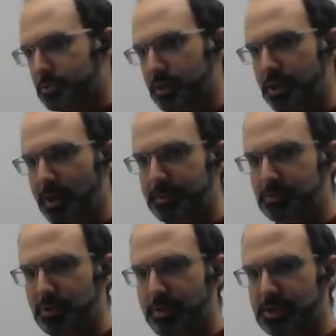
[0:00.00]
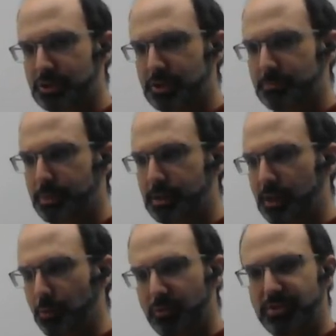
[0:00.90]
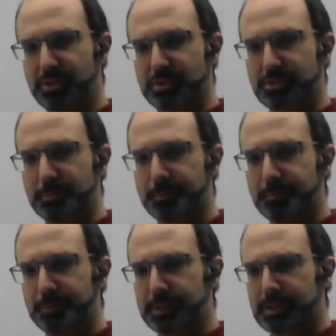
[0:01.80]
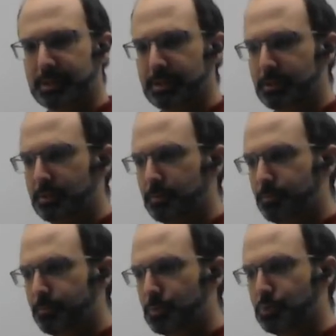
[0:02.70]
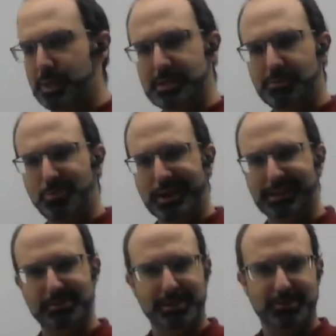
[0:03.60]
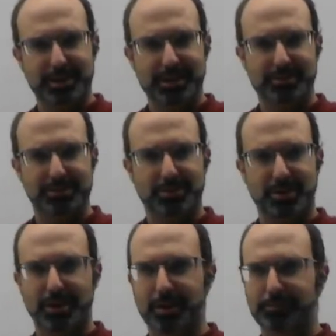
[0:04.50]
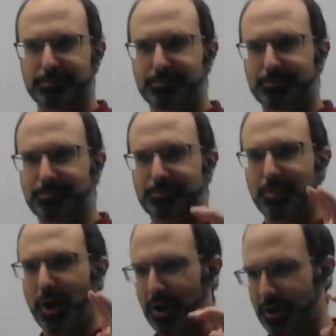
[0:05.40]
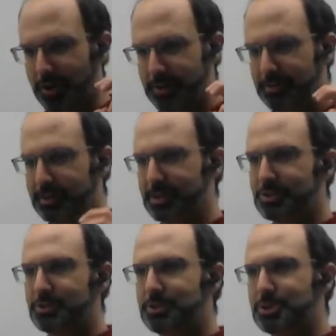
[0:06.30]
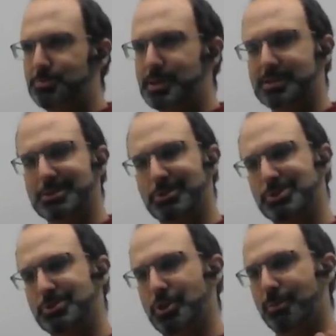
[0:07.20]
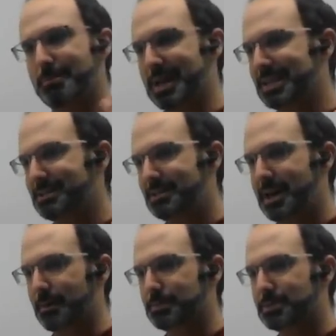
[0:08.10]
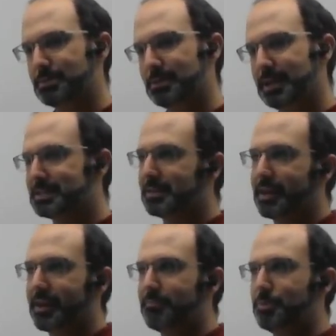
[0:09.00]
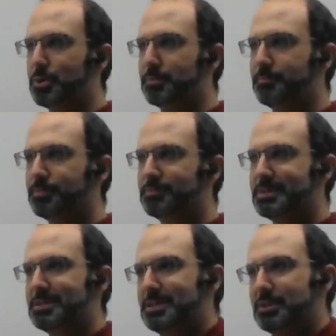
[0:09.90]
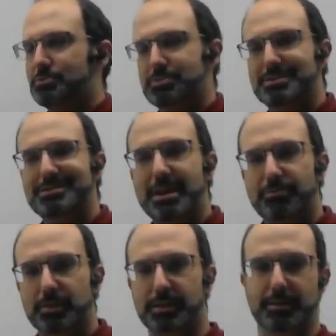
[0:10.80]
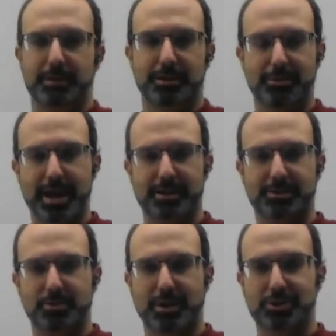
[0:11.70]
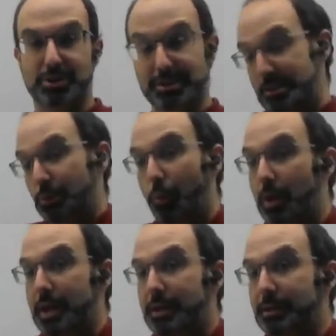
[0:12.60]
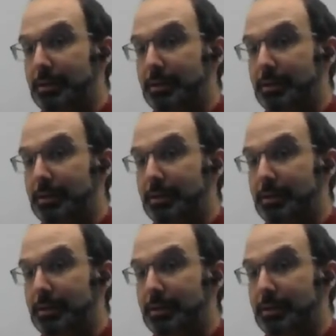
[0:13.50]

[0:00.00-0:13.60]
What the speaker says: stoichiometry question, but in reverse. The reason why limiting reactants are hard is just because there are so many steps. It's like I've put 6 or 7 limiting reactant questions into one,